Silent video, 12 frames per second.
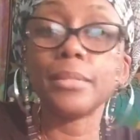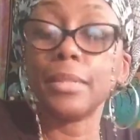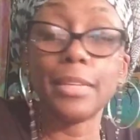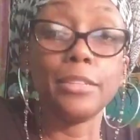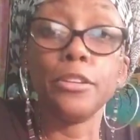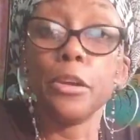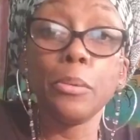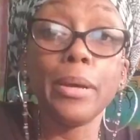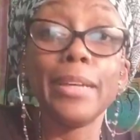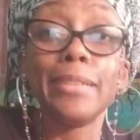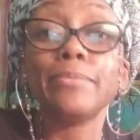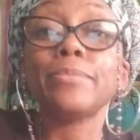you know
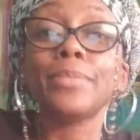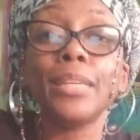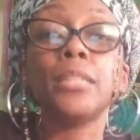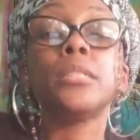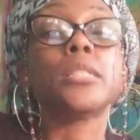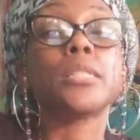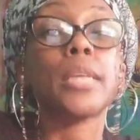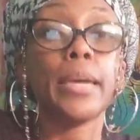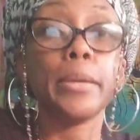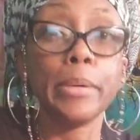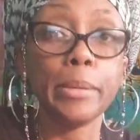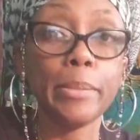what? You can just have
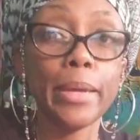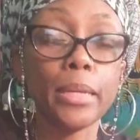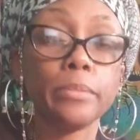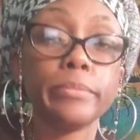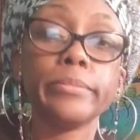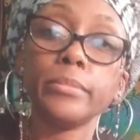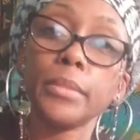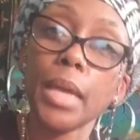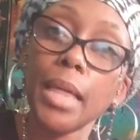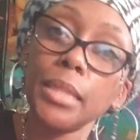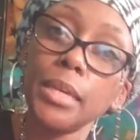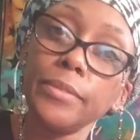your money back.
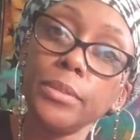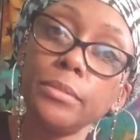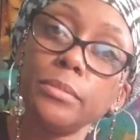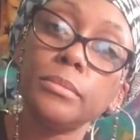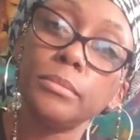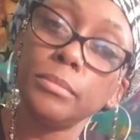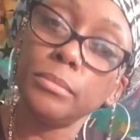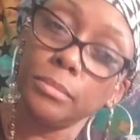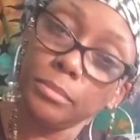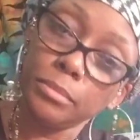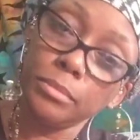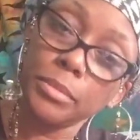I love you.
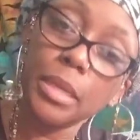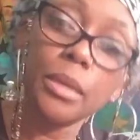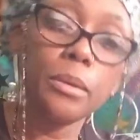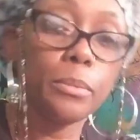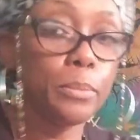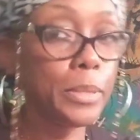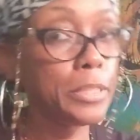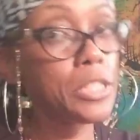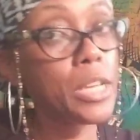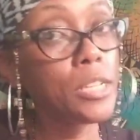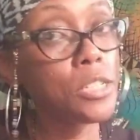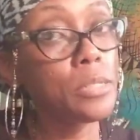We can
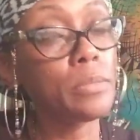change it.